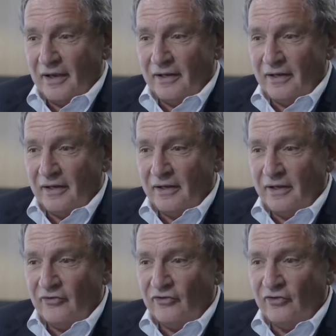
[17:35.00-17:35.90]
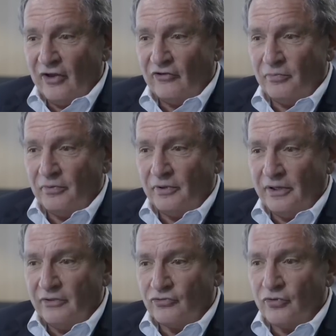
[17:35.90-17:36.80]
And he's
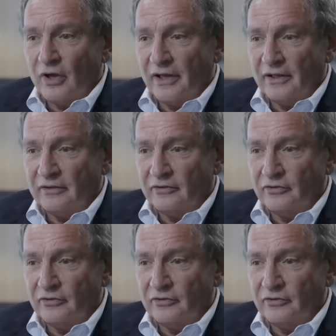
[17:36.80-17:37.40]
desperately trying